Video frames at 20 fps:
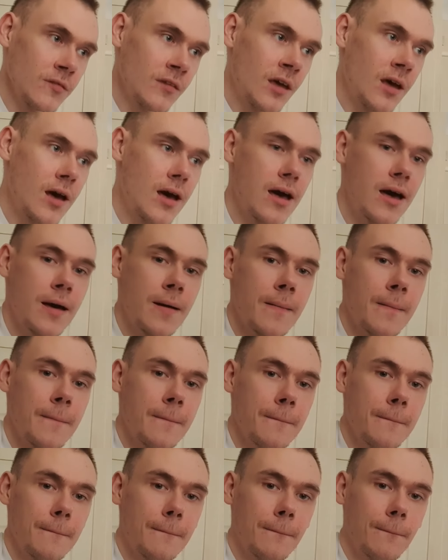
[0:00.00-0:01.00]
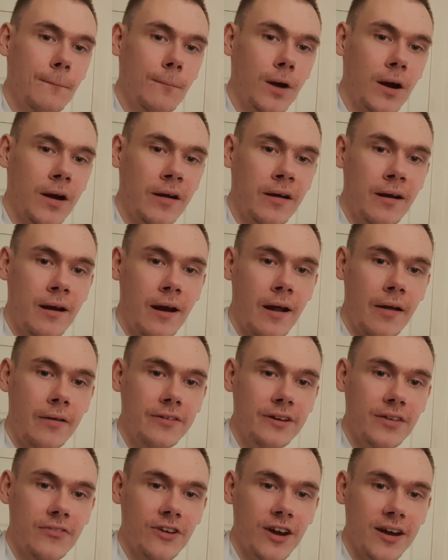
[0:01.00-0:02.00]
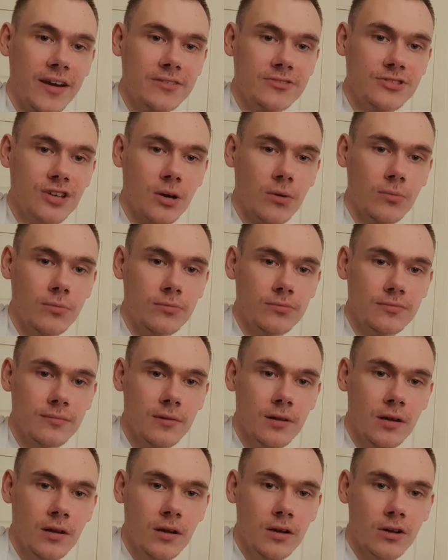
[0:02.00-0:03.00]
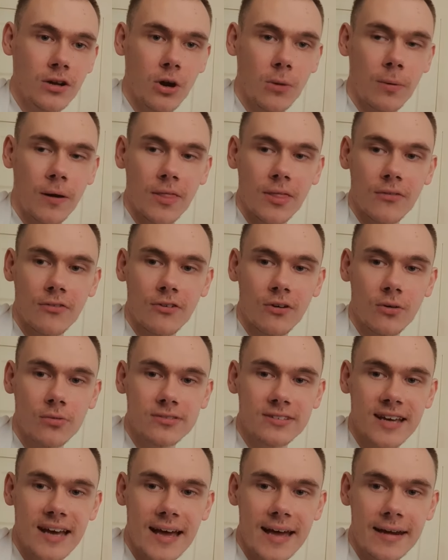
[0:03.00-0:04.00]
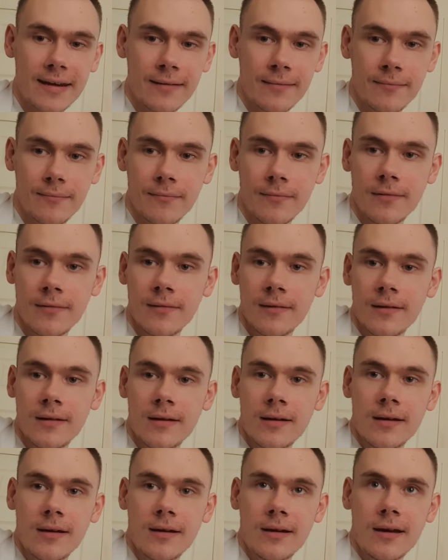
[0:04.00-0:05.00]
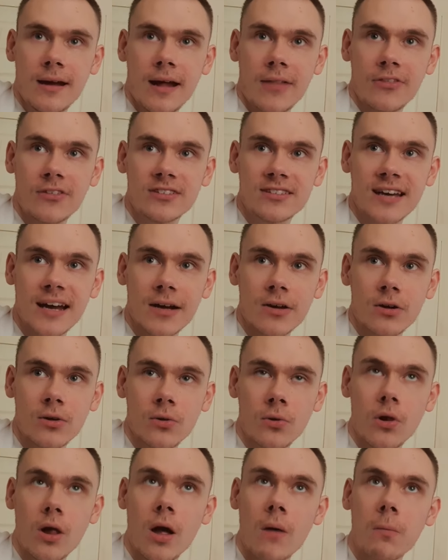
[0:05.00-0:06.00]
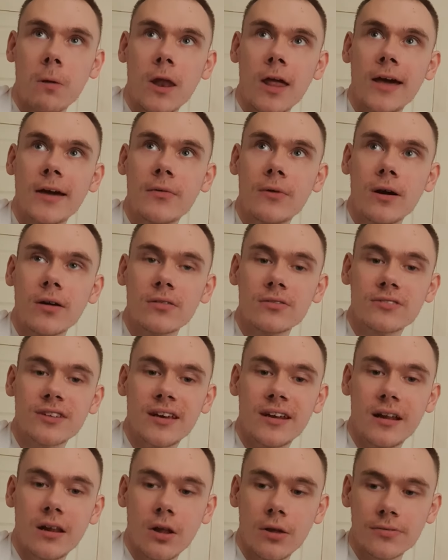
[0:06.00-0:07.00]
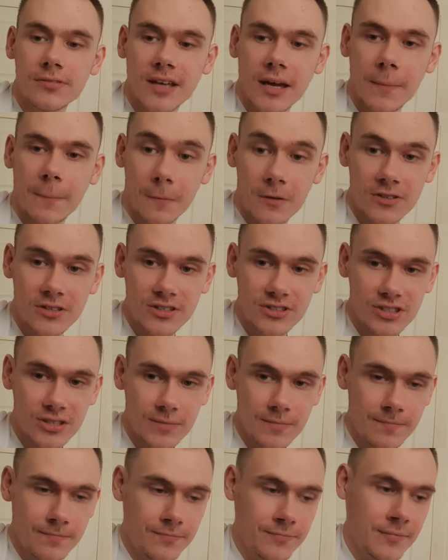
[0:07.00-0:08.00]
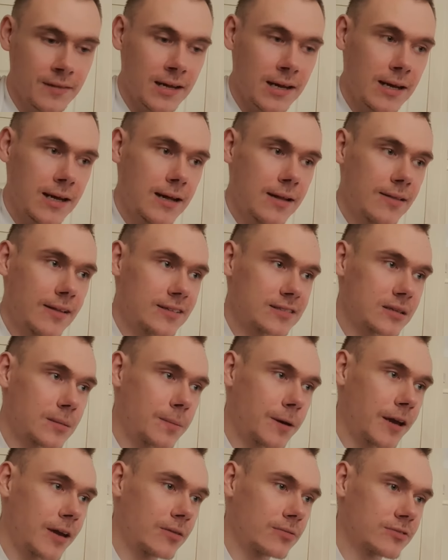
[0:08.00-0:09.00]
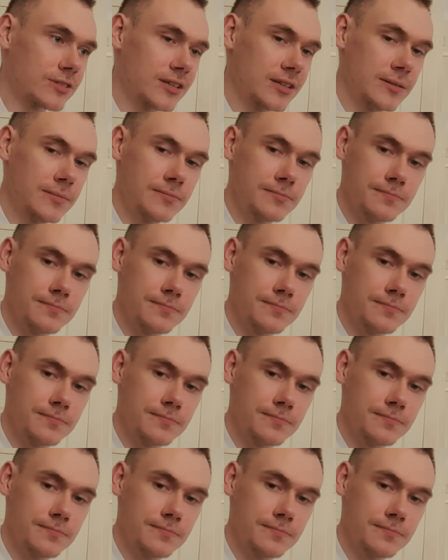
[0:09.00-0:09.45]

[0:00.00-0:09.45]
when defenders don't go about the full 10 and the tackle a player whilst in an offside position, that's a penalty.